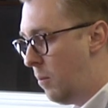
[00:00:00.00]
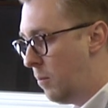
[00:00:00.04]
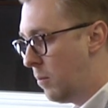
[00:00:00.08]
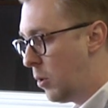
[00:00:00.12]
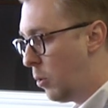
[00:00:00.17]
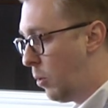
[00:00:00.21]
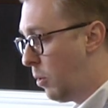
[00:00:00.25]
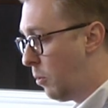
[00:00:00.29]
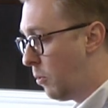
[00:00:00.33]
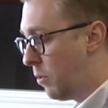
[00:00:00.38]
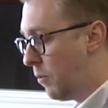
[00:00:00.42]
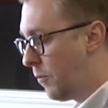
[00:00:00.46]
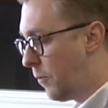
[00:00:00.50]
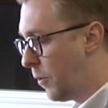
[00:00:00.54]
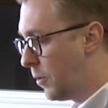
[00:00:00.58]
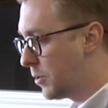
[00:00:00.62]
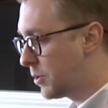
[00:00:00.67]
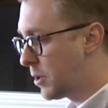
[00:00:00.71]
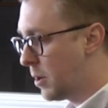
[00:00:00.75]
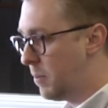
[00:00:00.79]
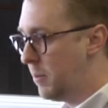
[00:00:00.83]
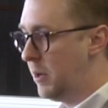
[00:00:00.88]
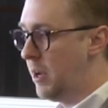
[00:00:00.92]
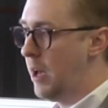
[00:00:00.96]
We were the
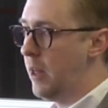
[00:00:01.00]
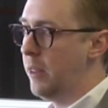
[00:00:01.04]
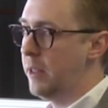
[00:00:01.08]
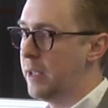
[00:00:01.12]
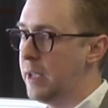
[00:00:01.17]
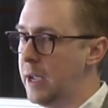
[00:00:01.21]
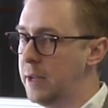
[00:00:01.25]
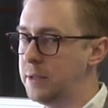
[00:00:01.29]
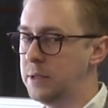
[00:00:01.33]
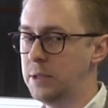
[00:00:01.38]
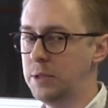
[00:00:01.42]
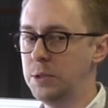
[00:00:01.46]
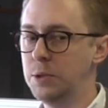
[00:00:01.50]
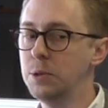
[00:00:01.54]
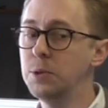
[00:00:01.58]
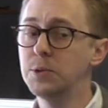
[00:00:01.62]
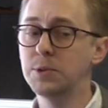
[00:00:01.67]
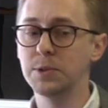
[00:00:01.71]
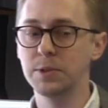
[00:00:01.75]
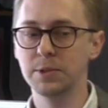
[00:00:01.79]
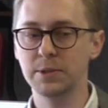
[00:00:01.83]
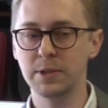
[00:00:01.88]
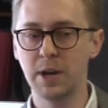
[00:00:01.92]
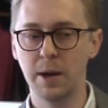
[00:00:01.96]
first company out of the gate to use
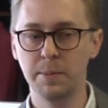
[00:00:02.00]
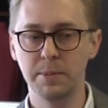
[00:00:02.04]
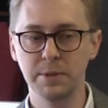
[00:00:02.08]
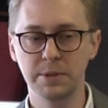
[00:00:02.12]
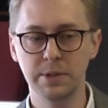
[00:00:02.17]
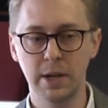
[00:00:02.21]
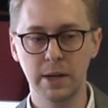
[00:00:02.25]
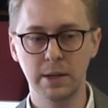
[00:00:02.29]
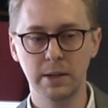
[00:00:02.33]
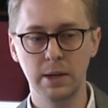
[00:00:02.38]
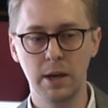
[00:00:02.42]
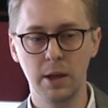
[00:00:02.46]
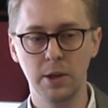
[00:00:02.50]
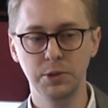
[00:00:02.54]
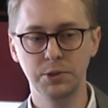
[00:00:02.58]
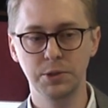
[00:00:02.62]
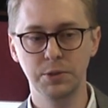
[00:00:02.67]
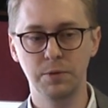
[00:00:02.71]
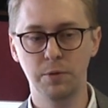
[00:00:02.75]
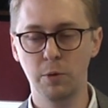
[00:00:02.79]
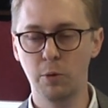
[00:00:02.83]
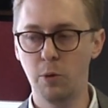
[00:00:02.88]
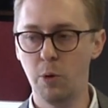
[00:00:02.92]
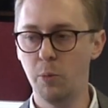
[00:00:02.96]
this type of technology
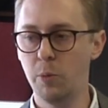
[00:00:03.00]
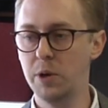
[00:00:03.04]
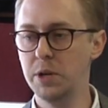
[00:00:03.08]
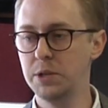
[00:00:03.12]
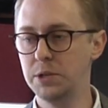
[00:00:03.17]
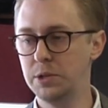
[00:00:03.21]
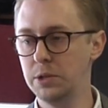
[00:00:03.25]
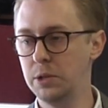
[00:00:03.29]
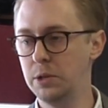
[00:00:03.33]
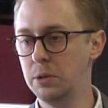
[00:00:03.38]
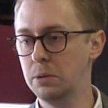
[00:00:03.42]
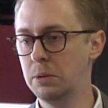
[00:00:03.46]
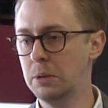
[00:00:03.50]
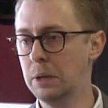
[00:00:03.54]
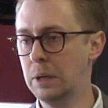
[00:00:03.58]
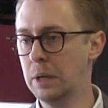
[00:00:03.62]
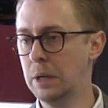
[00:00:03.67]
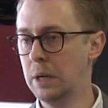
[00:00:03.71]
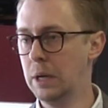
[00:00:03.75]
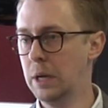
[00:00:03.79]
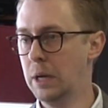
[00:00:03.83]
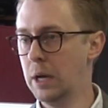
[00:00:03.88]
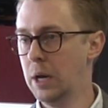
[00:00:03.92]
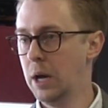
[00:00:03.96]
for what we do.
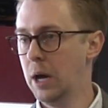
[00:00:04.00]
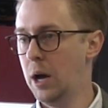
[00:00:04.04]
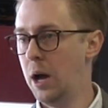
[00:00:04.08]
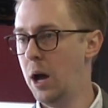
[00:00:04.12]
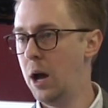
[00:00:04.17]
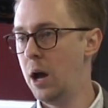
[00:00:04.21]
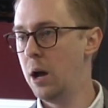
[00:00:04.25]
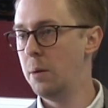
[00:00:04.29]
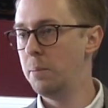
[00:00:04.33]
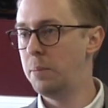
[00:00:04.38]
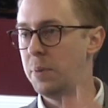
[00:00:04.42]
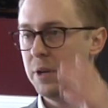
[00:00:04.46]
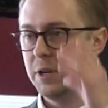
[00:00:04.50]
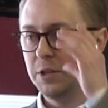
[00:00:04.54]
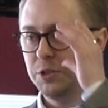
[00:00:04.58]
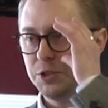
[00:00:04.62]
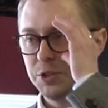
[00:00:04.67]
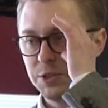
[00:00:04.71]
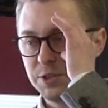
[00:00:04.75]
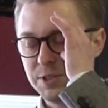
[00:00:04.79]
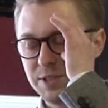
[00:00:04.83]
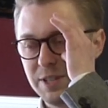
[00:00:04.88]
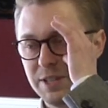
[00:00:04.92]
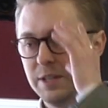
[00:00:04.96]
But it
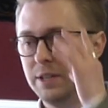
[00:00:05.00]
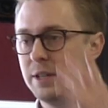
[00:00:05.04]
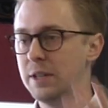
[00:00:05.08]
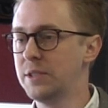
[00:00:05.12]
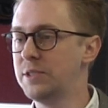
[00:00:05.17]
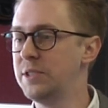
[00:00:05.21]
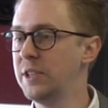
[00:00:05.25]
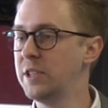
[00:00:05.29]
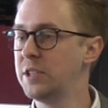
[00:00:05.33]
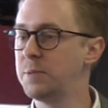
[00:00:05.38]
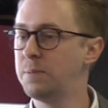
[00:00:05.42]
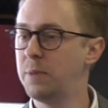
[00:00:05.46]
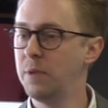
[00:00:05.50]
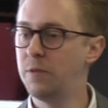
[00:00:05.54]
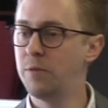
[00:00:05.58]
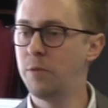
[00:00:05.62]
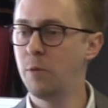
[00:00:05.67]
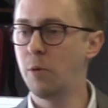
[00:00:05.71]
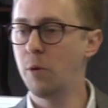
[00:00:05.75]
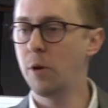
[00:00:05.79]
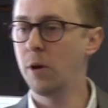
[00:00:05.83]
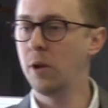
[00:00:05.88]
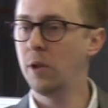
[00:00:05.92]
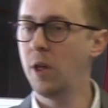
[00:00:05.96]
just didn't exist
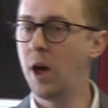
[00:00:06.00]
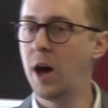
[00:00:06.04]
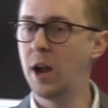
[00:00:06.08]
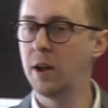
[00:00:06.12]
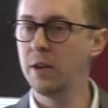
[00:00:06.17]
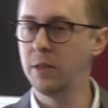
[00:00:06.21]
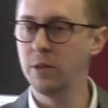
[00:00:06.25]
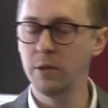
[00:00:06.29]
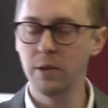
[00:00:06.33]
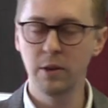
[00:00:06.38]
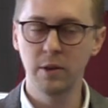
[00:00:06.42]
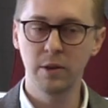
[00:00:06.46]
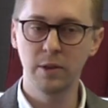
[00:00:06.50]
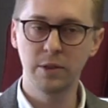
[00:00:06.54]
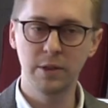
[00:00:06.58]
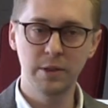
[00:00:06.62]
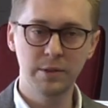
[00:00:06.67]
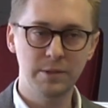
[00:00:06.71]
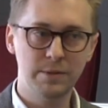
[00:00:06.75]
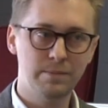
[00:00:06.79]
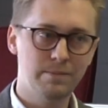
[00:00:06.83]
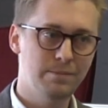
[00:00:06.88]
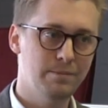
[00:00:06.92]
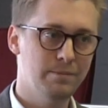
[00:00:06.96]
before. A lot of
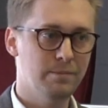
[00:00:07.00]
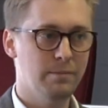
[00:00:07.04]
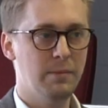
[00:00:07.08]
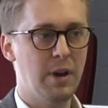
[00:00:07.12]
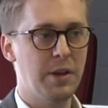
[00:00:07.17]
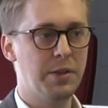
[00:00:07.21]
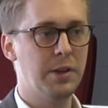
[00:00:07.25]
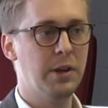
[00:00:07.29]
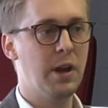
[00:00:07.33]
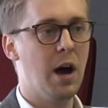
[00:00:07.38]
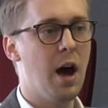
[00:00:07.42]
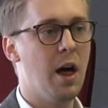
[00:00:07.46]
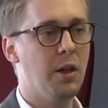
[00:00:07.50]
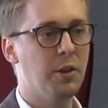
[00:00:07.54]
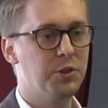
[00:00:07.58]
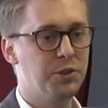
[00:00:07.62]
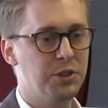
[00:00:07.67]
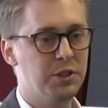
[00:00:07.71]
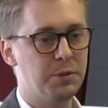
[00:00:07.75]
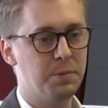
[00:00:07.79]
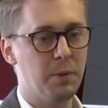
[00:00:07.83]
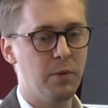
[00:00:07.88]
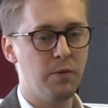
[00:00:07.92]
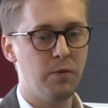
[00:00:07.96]
the
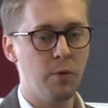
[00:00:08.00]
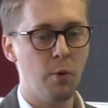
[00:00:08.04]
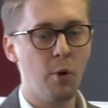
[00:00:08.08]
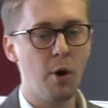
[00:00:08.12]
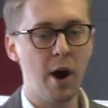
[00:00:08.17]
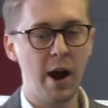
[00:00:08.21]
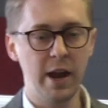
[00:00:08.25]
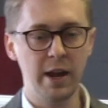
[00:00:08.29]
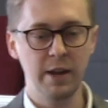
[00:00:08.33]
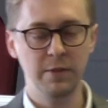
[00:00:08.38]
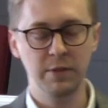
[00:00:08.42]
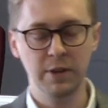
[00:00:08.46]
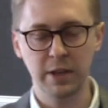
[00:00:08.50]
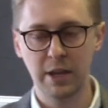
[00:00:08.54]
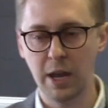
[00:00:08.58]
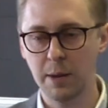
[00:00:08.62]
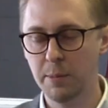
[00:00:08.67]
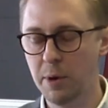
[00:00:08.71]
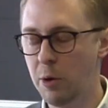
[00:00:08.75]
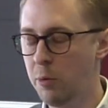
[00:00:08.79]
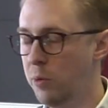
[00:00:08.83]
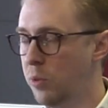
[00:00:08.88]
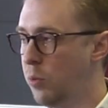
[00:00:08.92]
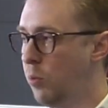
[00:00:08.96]
methodologies before I even came
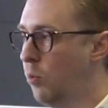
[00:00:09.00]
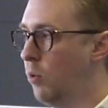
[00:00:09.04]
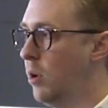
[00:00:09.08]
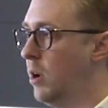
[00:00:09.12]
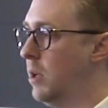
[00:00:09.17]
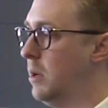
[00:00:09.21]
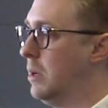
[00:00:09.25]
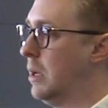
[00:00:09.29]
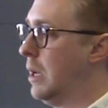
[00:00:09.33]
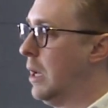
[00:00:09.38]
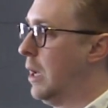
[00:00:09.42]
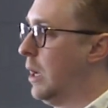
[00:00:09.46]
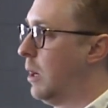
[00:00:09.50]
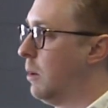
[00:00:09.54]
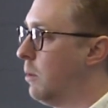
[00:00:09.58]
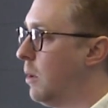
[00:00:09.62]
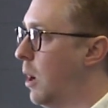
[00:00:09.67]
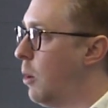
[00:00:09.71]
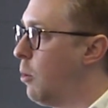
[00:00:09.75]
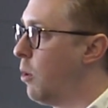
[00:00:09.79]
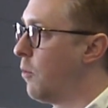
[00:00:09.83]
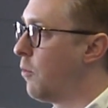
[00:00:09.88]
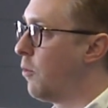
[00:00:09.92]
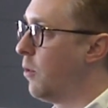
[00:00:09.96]
up with one, when
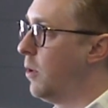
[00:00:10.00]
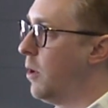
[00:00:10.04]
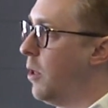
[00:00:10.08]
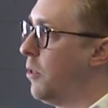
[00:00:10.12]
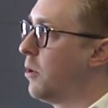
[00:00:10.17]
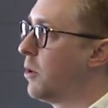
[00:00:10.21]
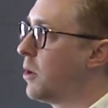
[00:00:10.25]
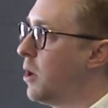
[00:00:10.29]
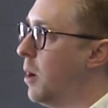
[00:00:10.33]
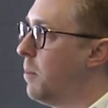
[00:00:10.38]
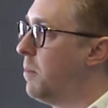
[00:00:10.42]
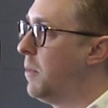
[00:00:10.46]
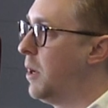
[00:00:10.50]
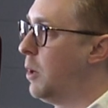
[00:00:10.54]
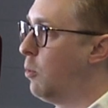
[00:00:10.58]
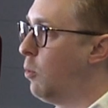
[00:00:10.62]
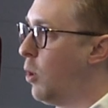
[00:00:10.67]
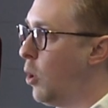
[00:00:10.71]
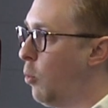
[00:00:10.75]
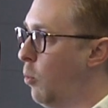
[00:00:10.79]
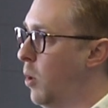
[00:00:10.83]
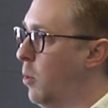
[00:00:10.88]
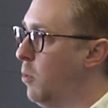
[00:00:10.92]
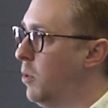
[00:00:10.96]
I worked for another company
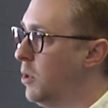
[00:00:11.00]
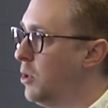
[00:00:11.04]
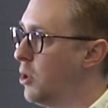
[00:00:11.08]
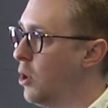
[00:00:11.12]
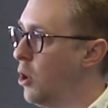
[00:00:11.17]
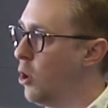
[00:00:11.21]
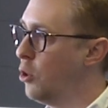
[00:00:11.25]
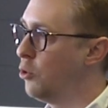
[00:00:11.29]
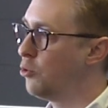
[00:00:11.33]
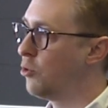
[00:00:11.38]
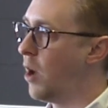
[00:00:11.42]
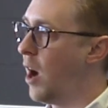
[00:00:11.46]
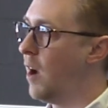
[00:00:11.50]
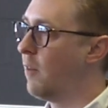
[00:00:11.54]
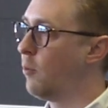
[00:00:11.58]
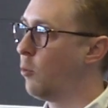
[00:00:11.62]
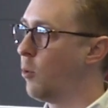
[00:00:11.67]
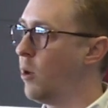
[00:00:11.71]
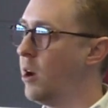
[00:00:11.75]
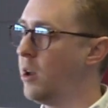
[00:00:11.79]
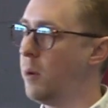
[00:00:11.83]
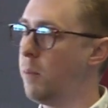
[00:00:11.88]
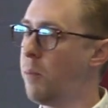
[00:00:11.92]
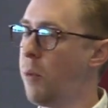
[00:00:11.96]
where we would go drive
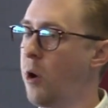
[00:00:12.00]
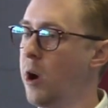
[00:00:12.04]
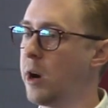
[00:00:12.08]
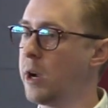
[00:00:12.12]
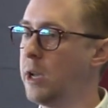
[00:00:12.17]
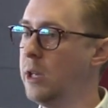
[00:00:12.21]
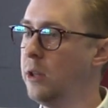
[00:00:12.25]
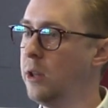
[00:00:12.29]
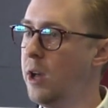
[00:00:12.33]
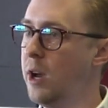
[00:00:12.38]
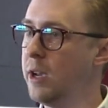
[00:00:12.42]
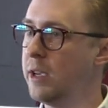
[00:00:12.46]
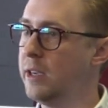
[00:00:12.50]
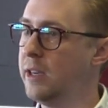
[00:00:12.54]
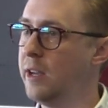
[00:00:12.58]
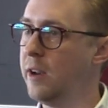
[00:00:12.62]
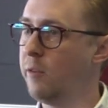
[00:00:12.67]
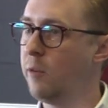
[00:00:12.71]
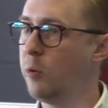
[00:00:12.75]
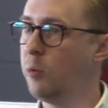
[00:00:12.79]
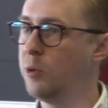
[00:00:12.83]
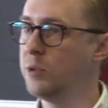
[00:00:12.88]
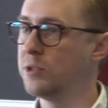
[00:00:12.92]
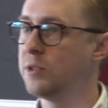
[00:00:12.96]
around a parking lot and get
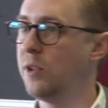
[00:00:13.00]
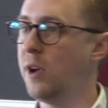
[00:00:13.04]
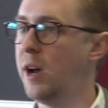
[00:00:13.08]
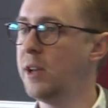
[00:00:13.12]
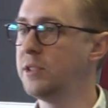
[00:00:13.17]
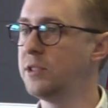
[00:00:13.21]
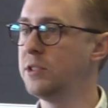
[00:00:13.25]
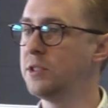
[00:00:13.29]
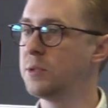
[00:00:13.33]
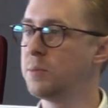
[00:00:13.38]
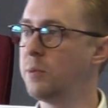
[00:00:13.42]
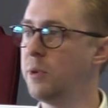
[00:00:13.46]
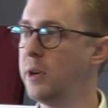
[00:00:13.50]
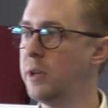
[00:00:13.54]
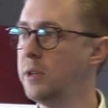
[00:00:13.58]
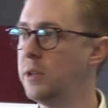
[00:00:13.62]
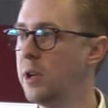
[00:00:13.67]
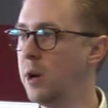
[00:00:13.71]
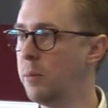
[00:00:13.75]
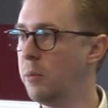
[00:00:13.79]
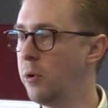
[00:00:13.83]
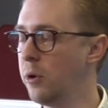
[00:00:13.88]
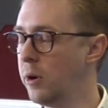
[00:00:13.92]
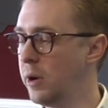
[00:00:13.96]
everyone's license plate
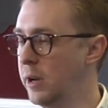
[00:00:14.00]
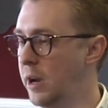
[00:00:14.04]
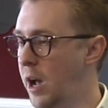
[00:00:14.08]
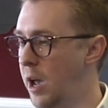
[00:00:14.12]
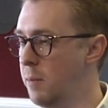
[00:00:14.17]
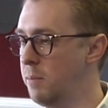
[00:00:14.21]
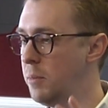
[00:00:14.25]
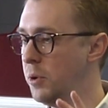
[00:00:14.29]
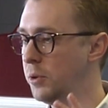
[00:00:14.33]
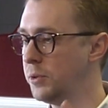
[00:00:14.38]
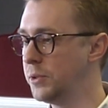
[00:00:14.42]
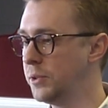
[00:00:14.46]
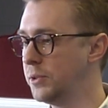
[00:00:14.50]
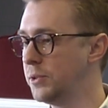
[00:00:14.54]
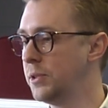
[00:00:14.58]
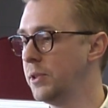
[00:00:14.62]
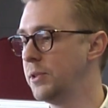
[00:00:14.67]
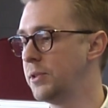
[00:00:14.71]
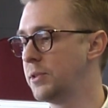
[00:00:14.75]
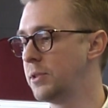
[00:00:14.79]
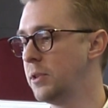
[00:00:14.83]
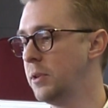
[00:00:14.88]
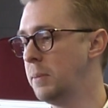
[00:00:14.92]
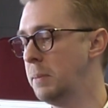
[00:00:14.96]
number, and I built a
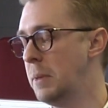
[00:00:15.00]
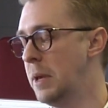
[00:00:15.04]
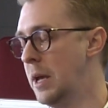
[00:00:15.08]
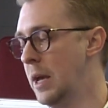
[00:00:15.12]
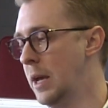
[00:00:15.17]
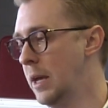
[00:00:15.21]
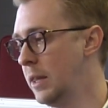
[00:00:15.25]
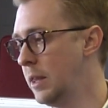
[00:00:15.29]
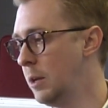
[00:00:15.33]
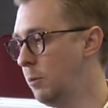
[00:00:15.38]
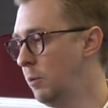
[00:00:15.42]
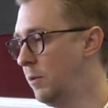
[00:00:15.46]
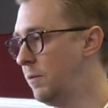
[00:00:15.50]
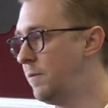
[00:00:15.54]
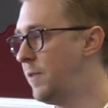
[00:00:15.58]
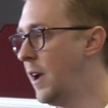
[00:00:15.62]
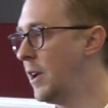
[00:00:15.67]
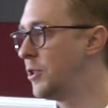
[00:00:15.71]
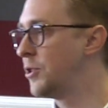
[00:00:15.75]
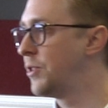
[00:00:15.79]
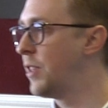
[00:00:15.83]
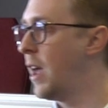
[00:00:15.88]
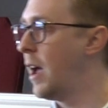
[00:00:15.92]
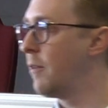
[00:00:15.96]
system that would
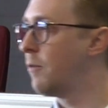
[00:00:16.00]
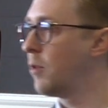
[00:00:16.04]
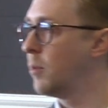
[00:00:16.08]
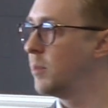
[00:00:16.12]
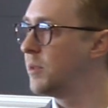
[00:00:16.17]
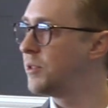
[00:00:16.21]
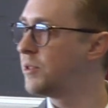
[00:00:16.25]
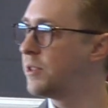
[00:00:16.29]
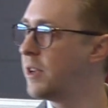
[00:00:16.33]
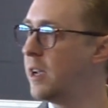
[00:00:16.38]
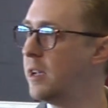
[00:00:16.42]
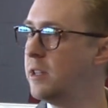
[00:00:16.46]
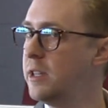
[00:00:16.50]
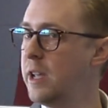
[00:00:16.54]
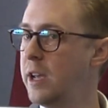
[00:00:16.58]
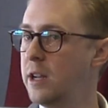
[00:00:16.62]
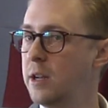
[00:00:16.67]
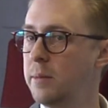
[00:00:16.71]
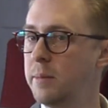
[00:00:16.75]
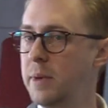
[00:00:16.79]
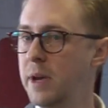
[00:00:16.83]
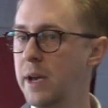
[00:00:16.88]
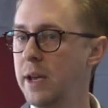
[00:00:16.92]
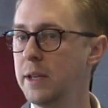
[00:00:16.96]
fetch that from a state
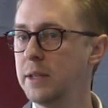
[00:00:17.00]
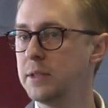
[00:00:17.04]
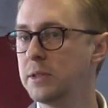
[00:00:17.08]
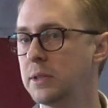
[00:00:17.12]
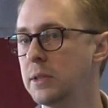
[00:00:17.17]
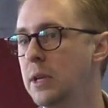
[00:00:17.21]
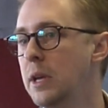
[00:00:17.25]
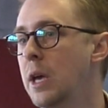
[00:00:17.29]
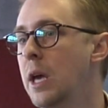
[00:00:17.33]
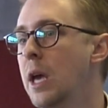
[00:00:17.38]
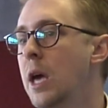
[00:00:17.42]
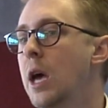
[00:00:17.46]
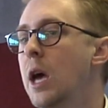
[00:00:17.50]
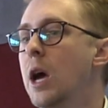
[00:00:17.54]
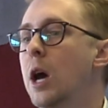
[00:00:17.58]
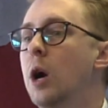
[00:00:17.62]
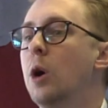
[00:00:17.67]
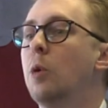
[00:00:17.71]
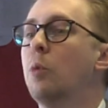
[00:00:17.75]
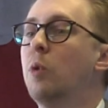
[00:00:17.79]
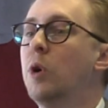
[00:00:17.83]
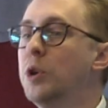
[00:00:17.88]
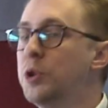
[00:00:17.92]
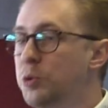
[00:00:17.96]
database,
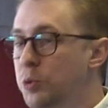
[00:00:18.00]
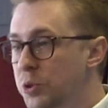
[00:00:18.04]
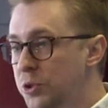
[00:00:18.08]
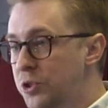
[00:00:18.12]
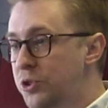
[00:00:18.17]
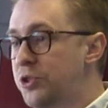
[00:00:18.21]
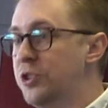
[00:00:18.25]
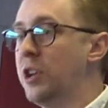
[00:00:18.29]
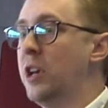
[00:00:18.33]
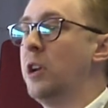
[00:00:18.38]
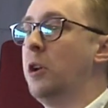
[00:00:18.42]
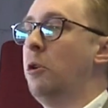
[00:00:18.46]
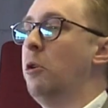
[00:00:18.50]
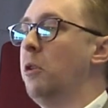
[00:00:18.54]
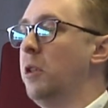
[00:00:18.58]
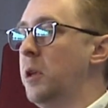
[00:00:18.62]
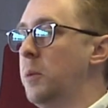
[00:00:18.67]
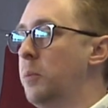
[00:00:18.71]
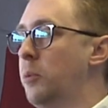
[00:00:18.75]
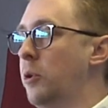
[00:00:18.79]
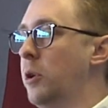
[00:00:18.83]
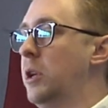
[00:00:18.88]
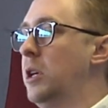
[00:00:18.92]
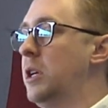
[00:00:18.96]
which was generally
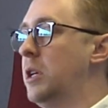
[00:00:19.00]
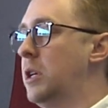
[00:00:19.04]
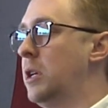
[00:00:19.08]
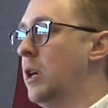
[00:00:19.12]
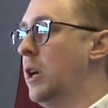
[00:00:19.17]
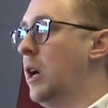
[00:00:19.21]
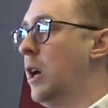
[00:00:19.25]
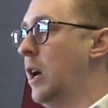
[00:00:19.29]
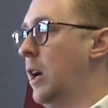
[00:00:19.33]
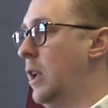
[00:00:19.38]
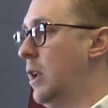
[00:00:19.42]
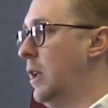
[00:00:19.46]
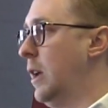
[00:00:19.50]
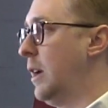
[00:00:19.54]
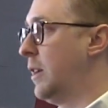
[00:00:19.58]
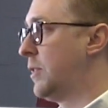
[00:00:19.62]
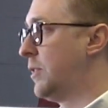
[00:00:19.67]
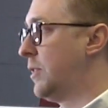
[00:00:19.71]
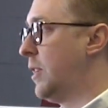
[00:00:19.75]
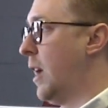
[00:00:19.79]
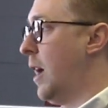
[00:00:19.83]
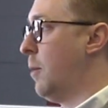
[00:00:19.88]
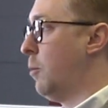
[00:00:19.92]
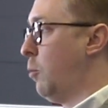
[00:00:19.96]
pretty good,
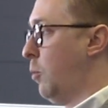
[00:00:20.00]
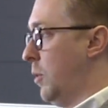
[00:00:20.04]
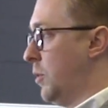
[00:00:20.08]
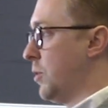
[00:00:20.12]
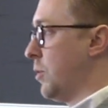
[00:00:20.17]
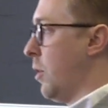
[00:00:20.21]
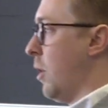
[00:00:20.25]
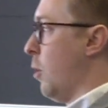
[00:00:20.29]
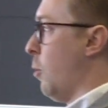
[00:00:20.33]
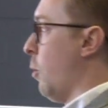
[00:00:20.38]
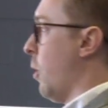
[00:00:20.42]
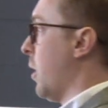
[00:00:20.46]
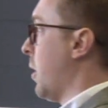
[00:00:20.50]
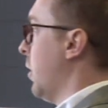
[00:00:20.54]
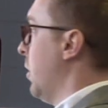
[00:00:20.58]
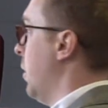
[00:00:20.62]
except we started working